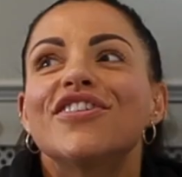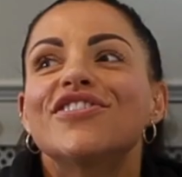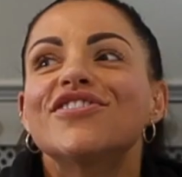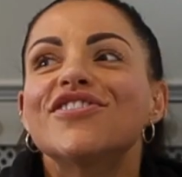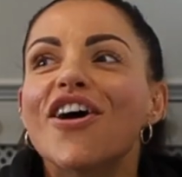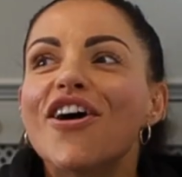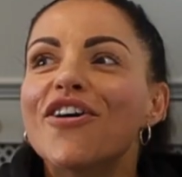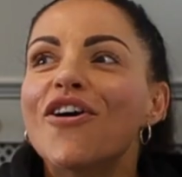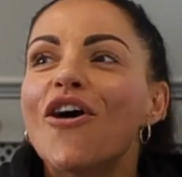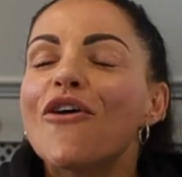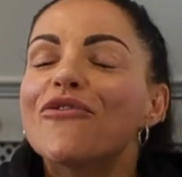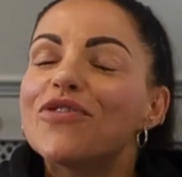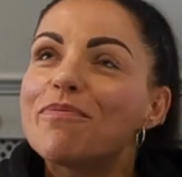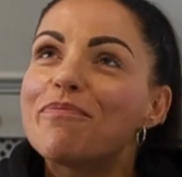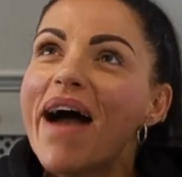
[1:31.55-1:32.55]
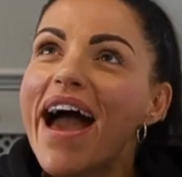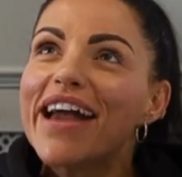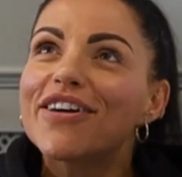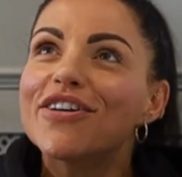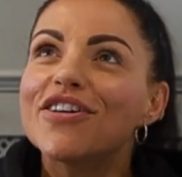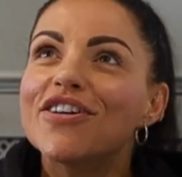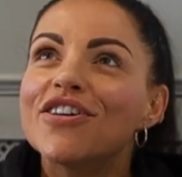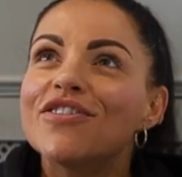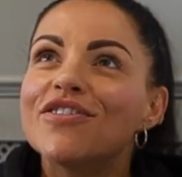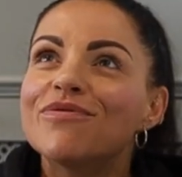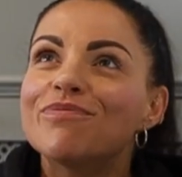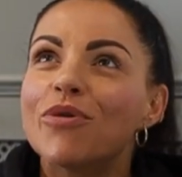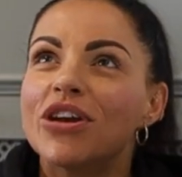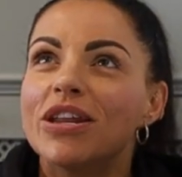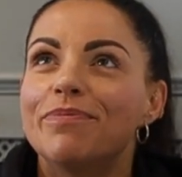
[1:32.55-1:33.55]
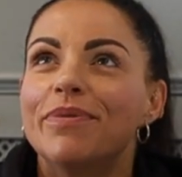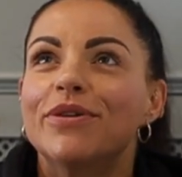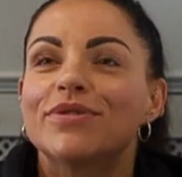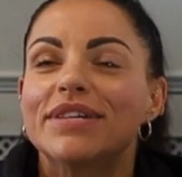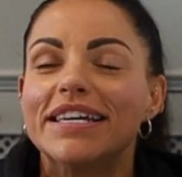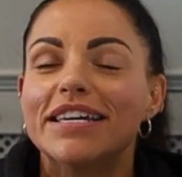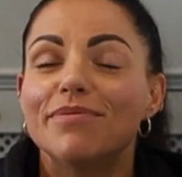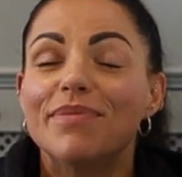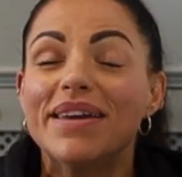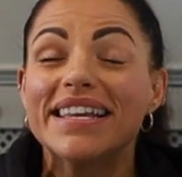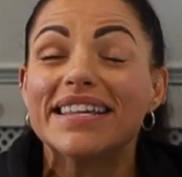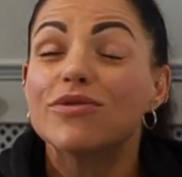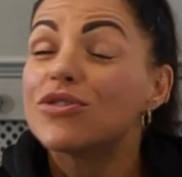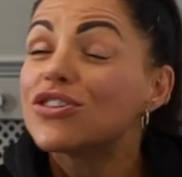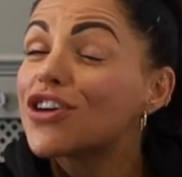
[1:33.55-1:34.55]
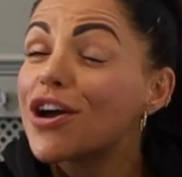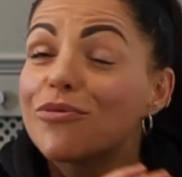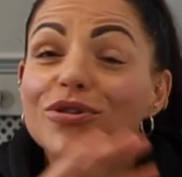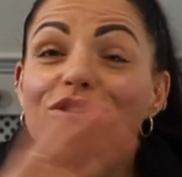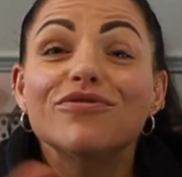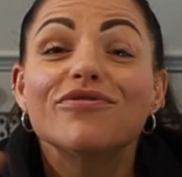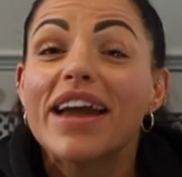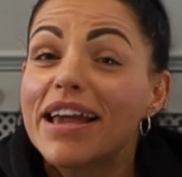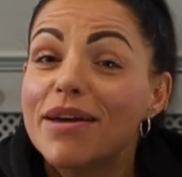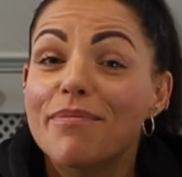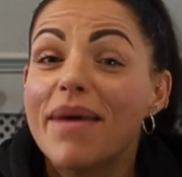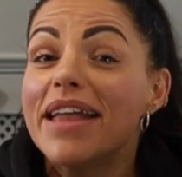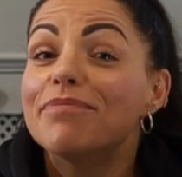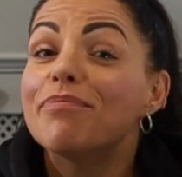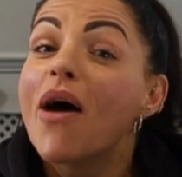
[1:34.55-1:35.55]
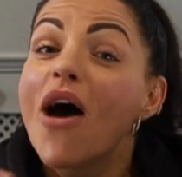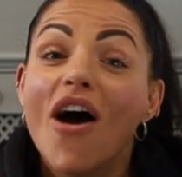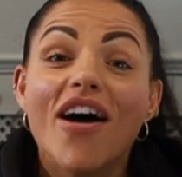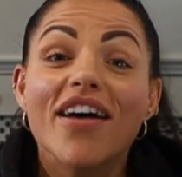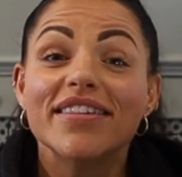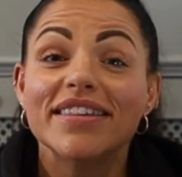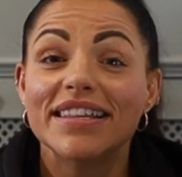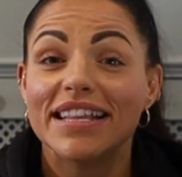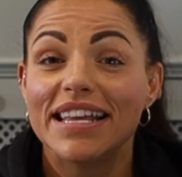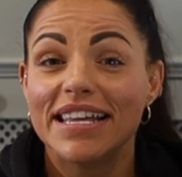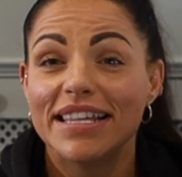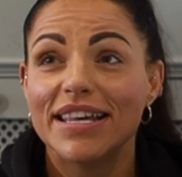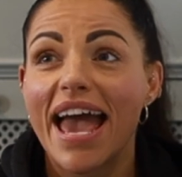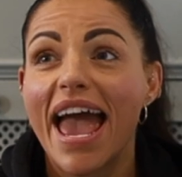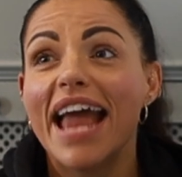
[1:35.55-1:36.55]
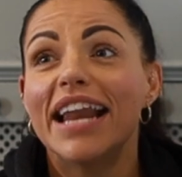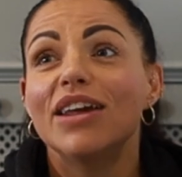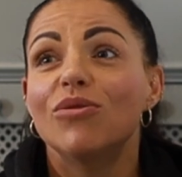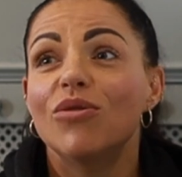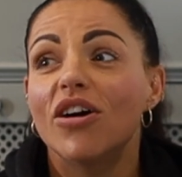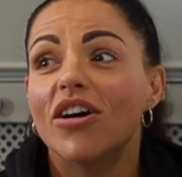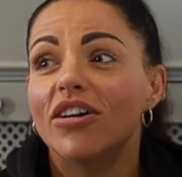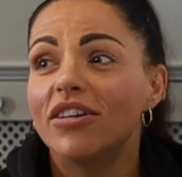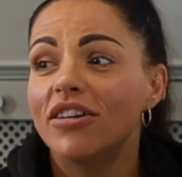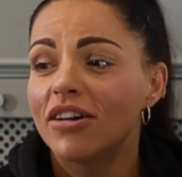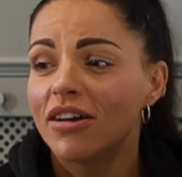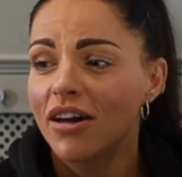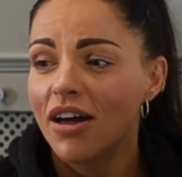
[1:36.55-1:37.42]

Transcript: So off the back of bodybuilding competing, which I wouldn't recommend personally to anyone,